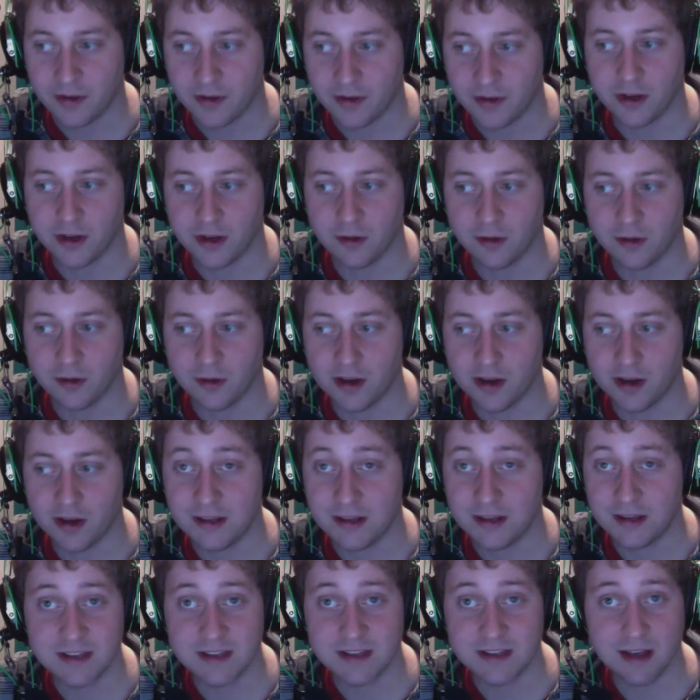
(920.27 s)
But you know what?
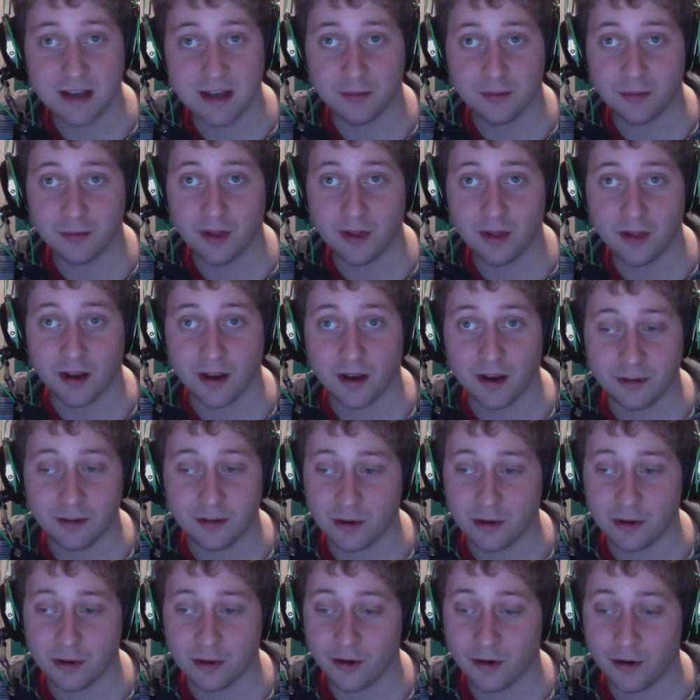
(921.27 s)
He was out for blood, and
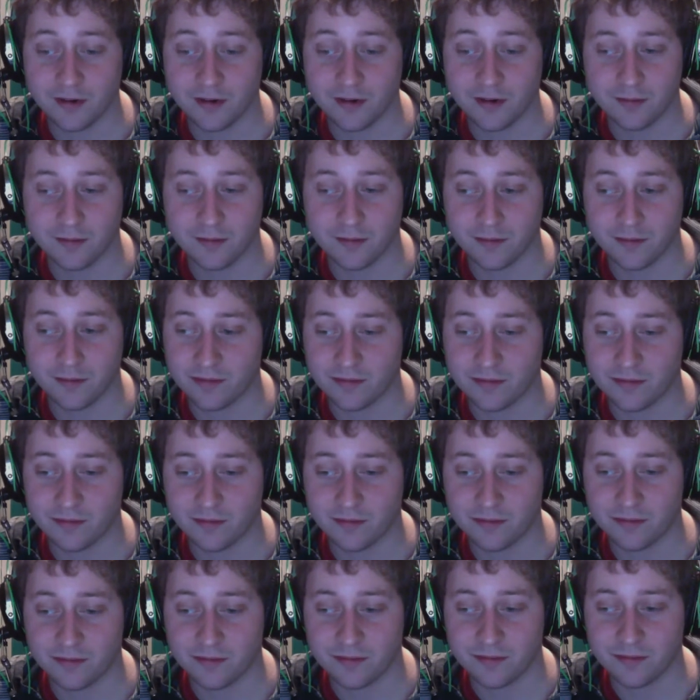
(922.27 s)
we were on
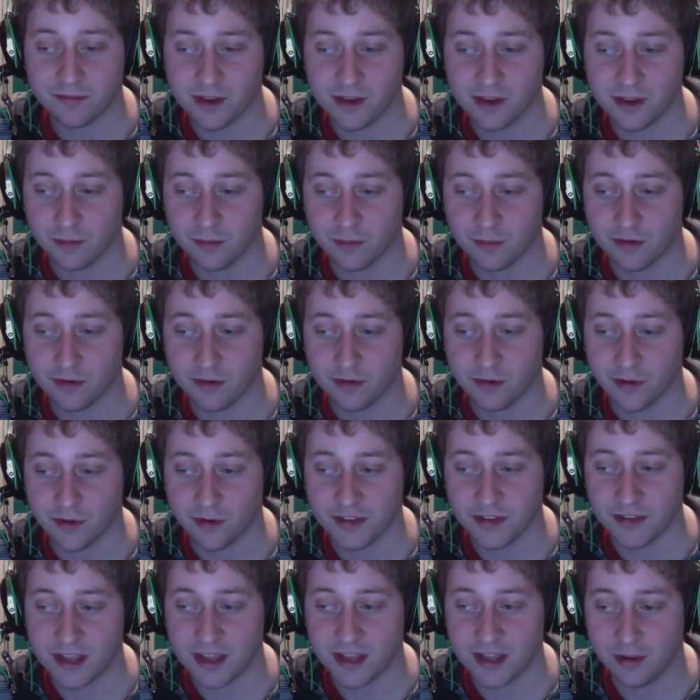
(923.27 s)

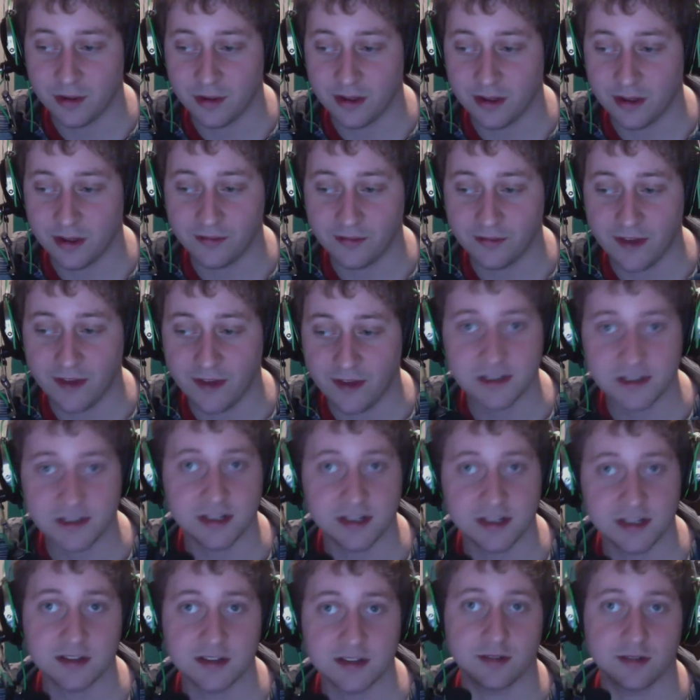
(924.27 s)
table like 5 or
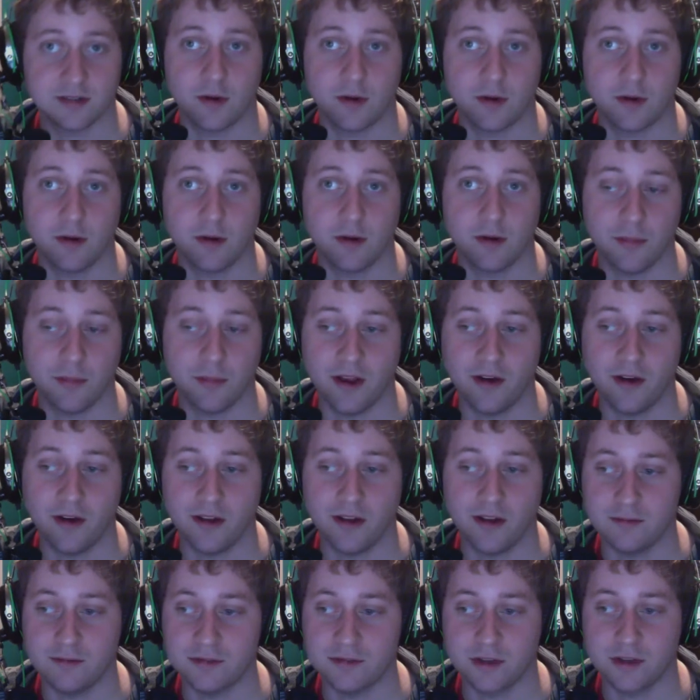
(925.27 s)
6, so we were up there, and
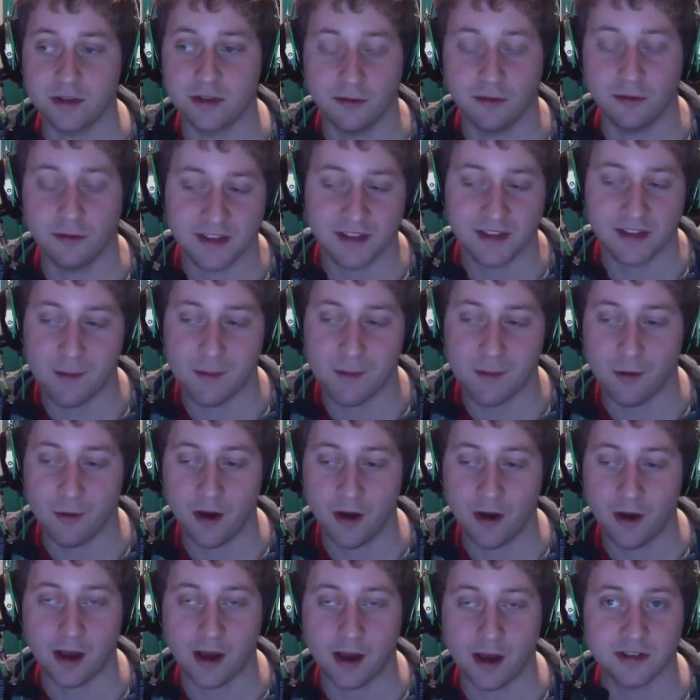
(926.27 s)
he was going for table
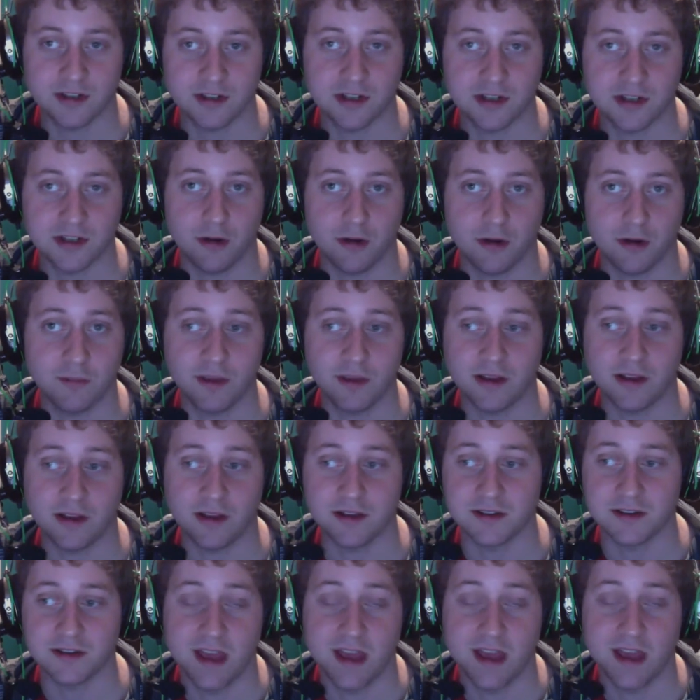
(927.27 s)
one. I was just going
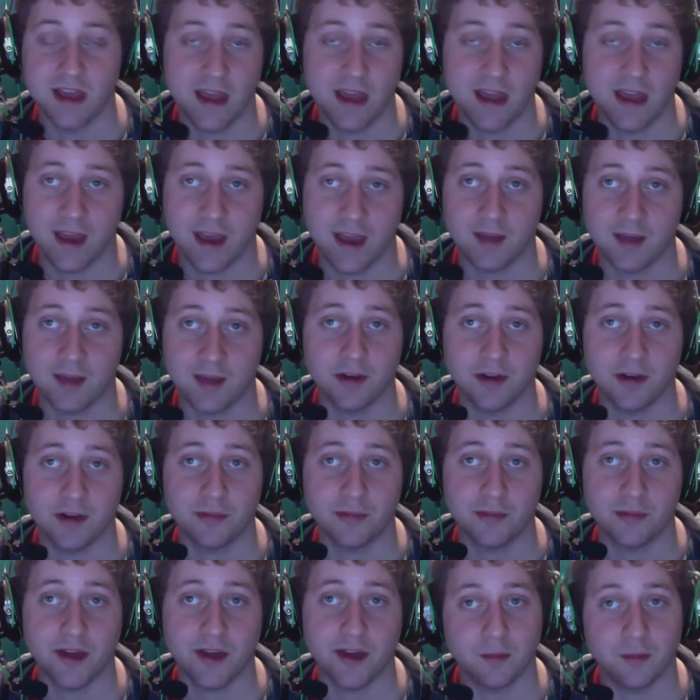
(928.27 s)
because, hey, I'm here to
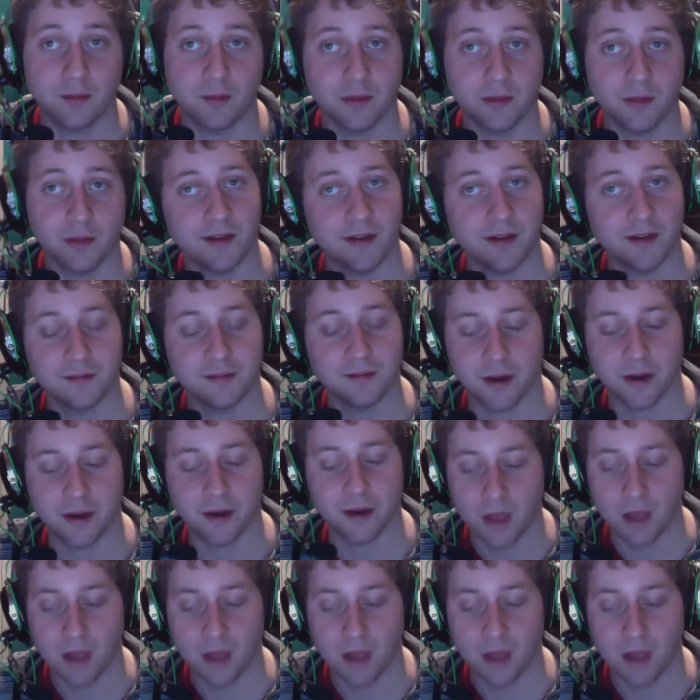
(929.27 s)
play. I'm here to have some fun.